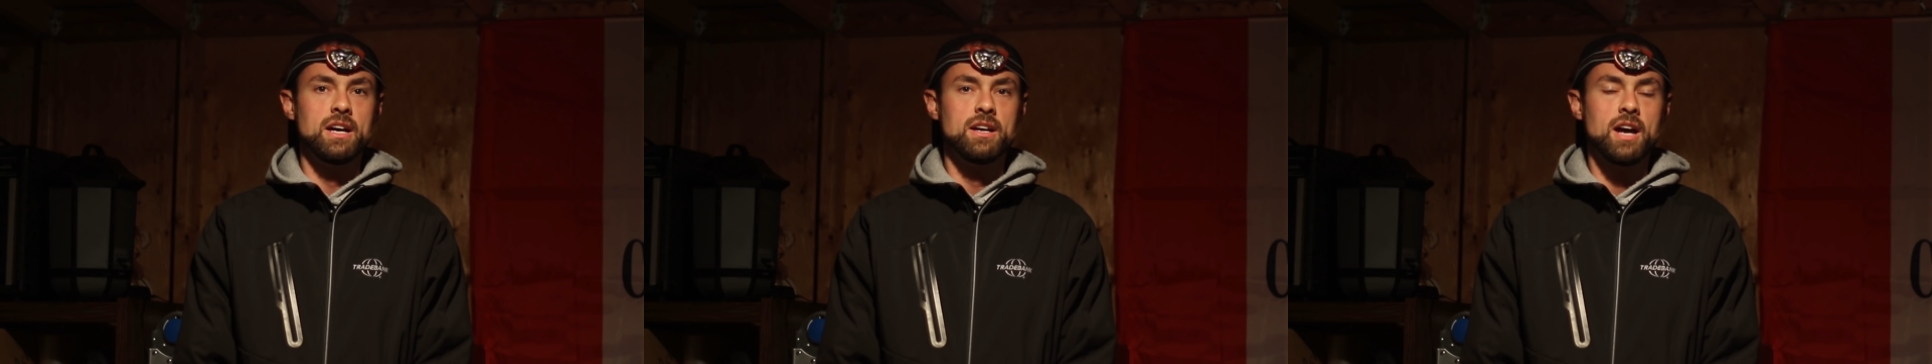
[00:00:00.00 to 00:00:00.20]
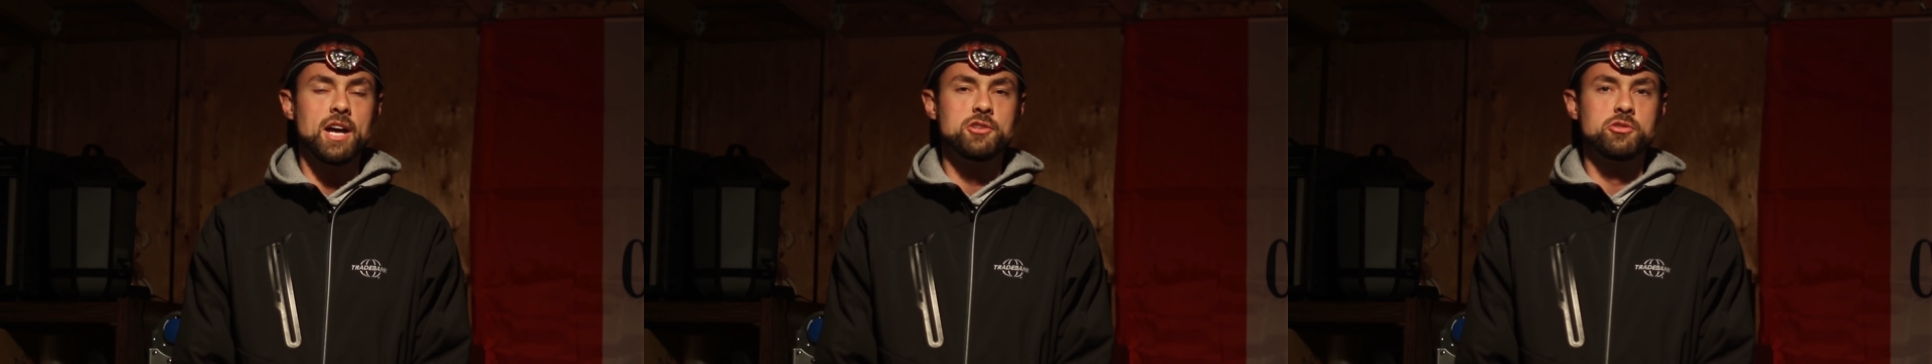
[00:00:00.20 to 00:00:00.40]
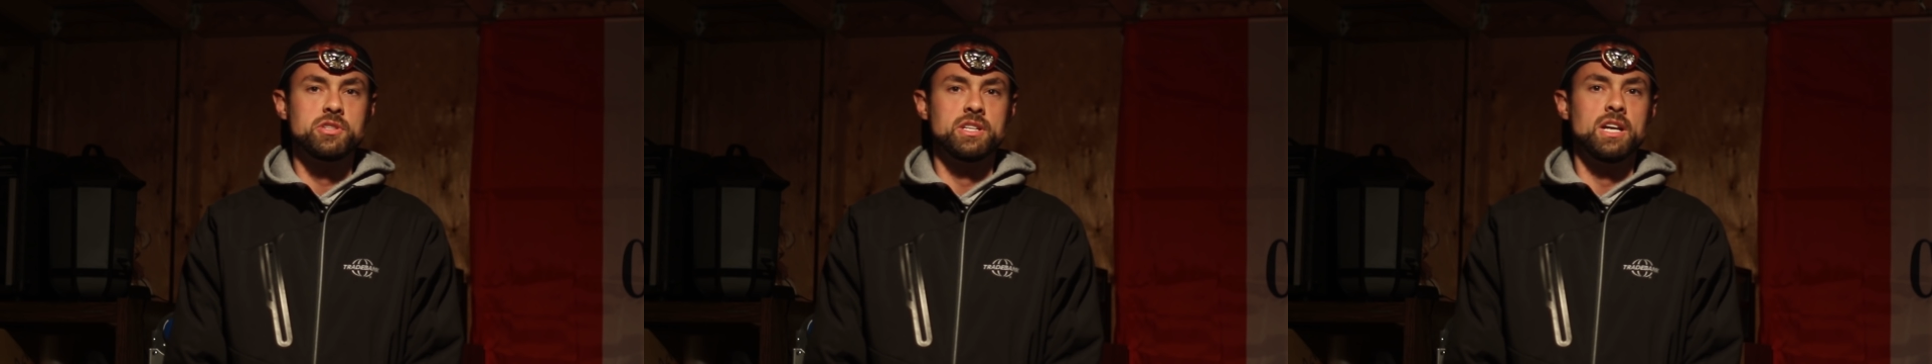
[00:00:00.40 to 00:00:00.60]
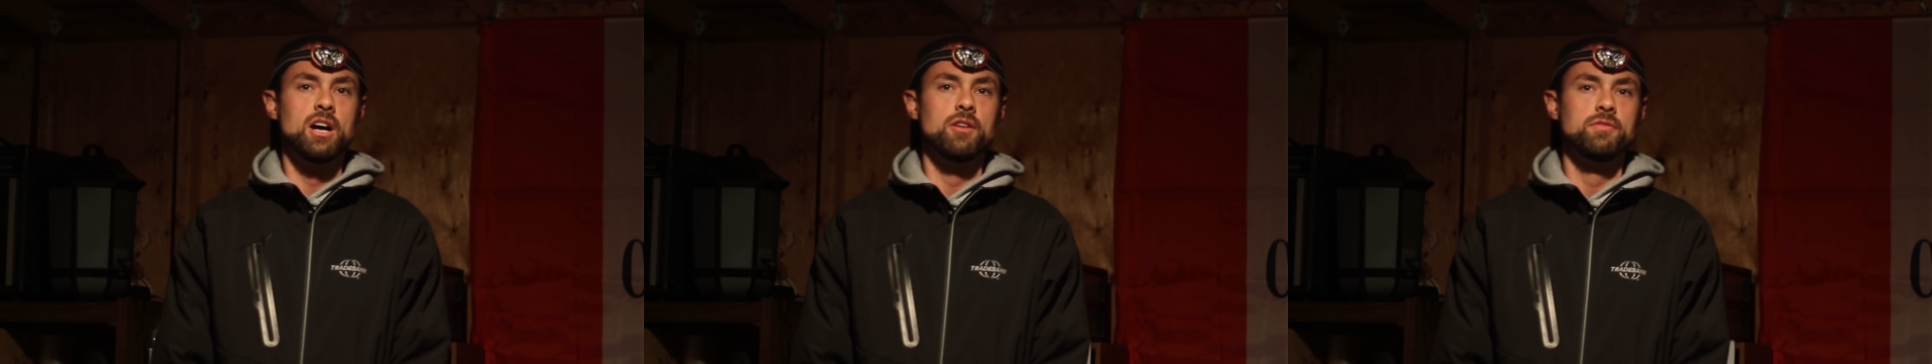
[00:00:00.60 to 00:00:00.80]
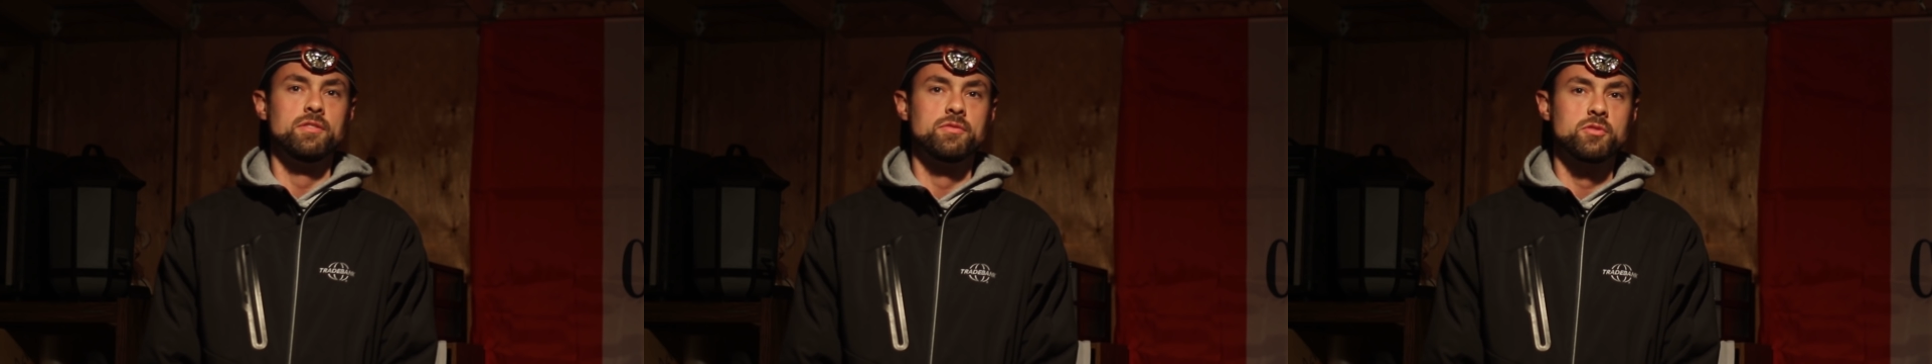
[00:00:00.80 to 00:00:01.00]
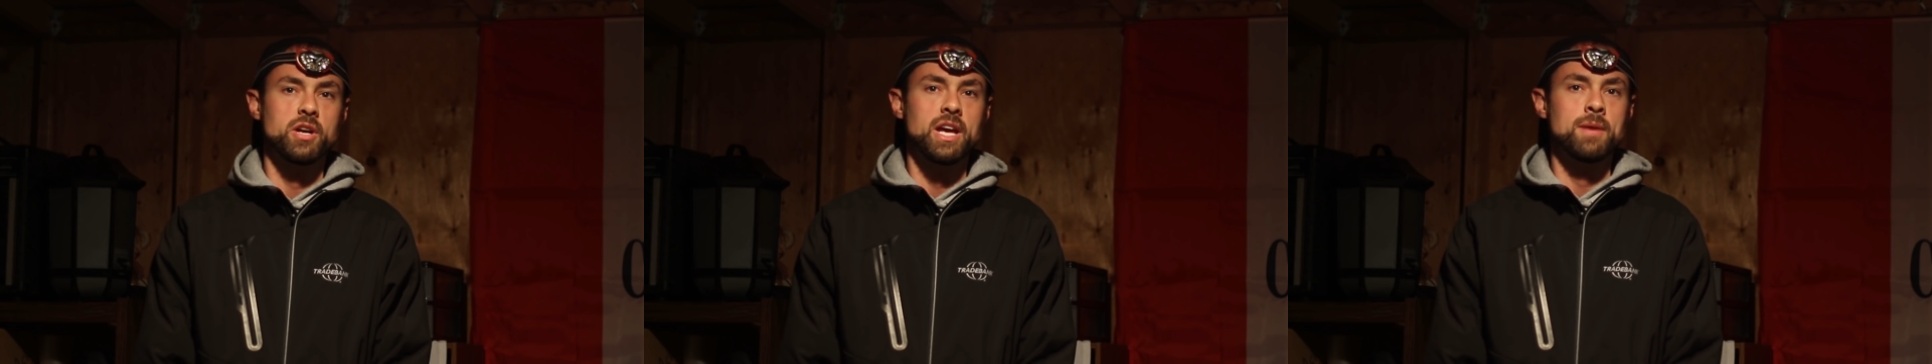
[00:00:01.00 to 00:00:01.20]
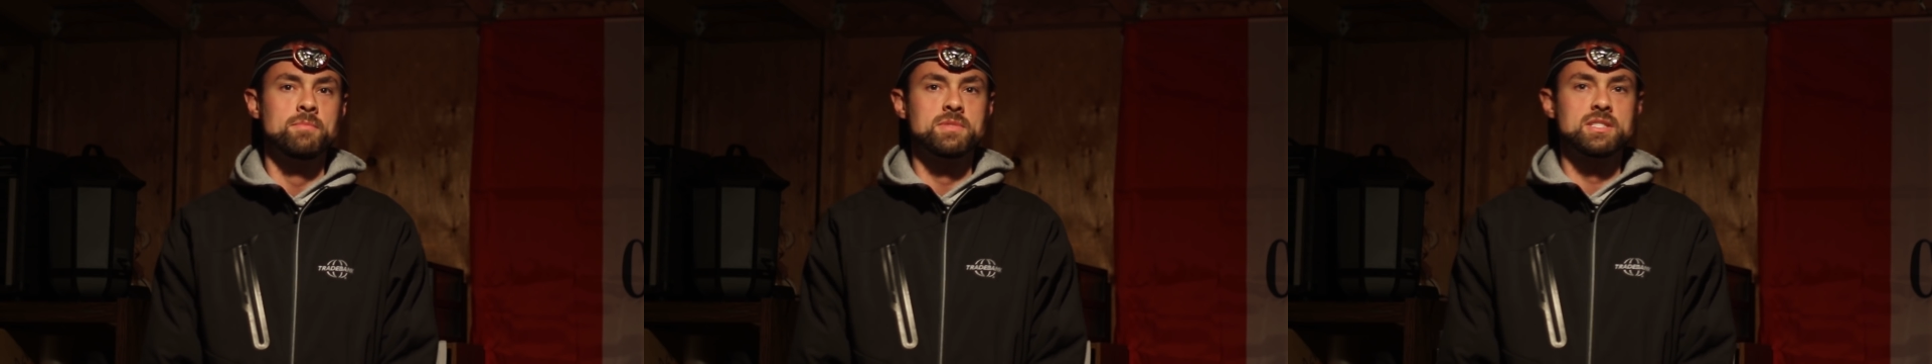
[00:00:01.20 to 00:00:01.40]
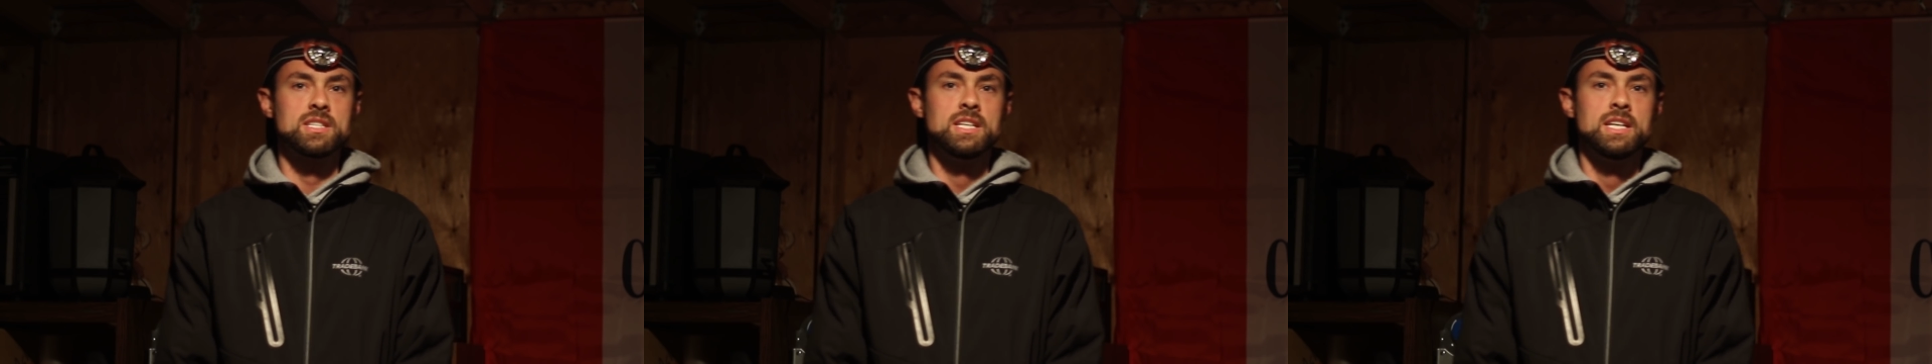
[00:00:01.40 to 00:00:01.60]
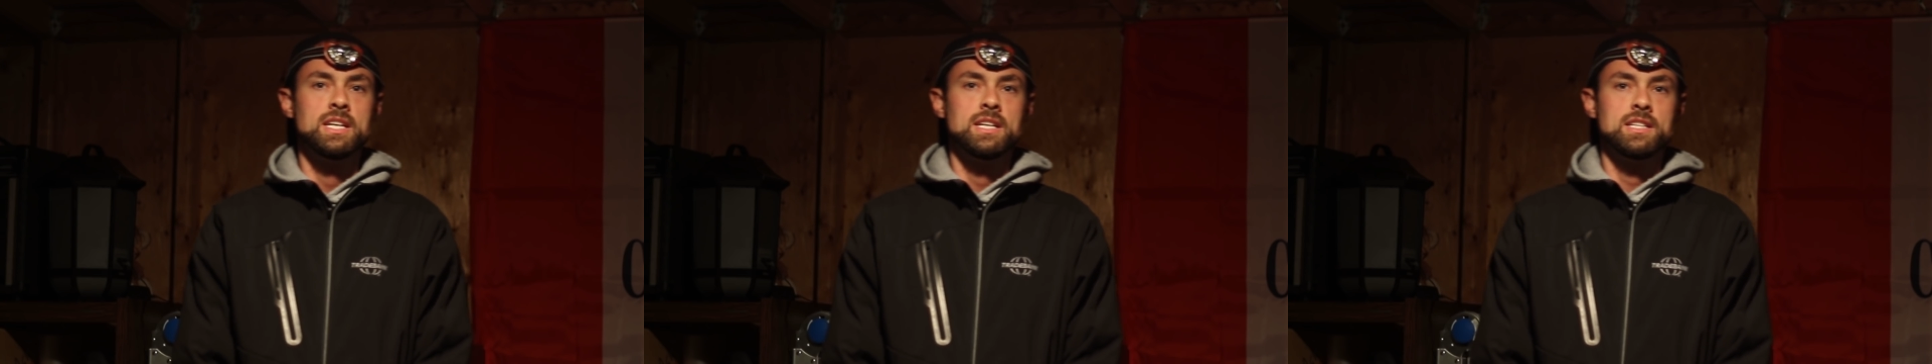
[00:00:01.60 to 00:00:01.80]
Hydrogen Alpha frames